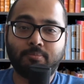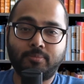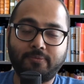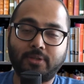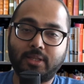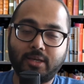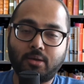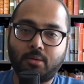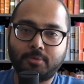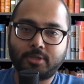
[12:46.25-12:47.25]
Leave a like,
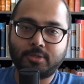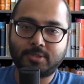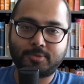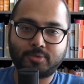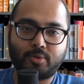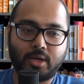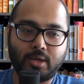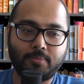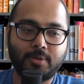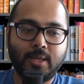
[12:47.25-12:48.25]
comment, and subscribe.